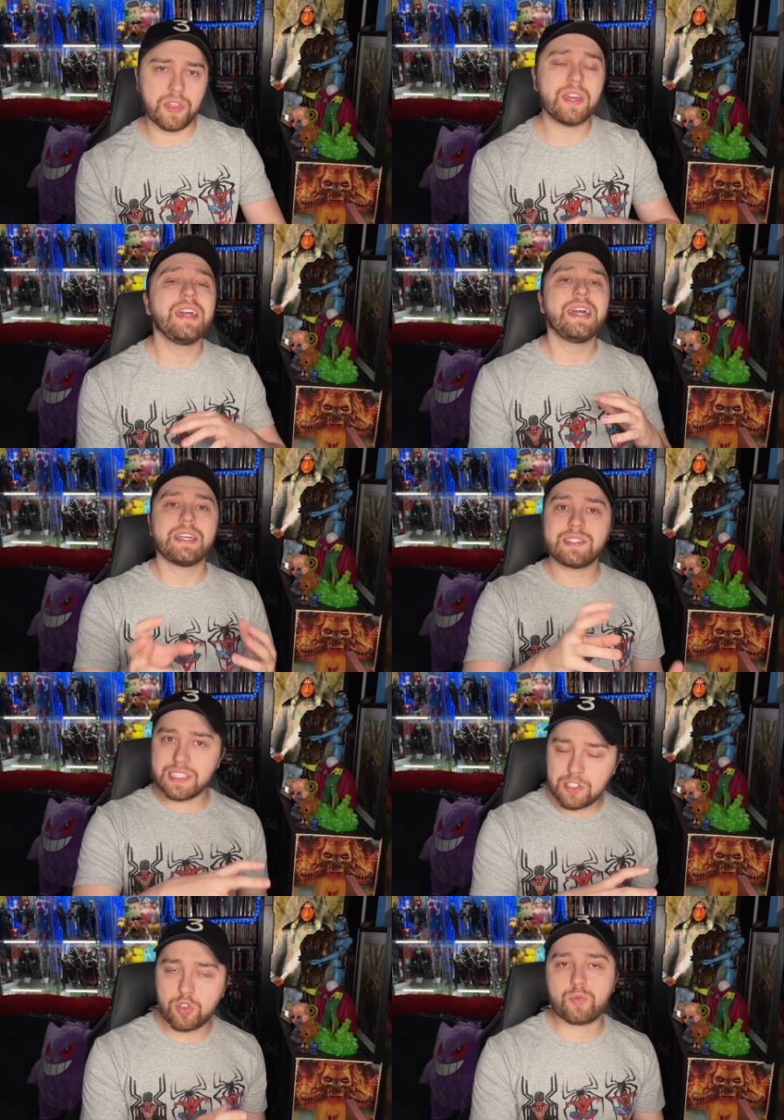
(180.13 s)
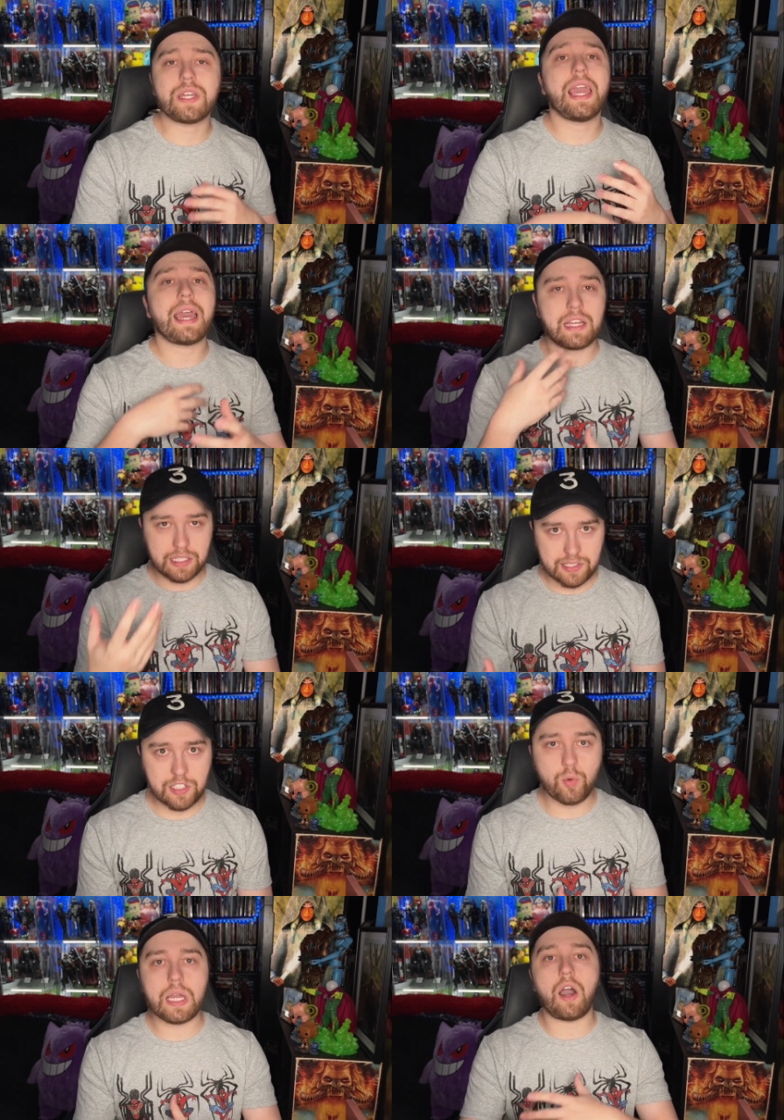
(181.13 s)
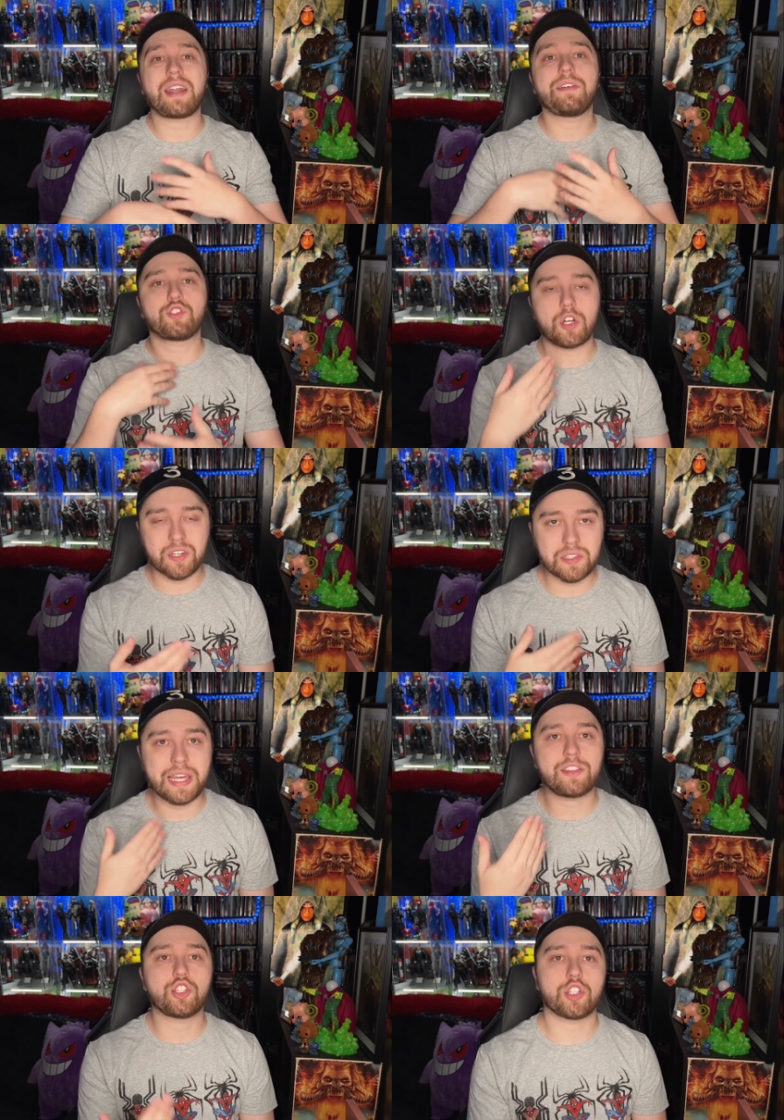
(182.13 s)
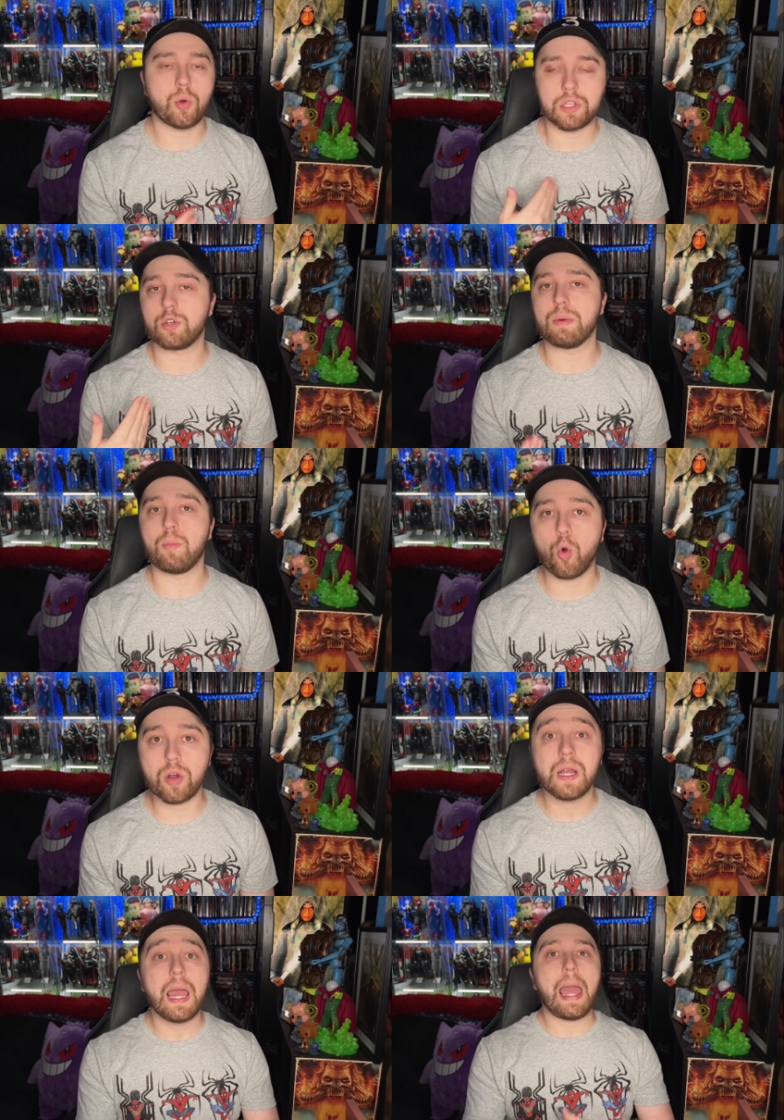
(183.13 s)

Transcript: it. Season 3 and continuing on, I've started to like the show a little bit more.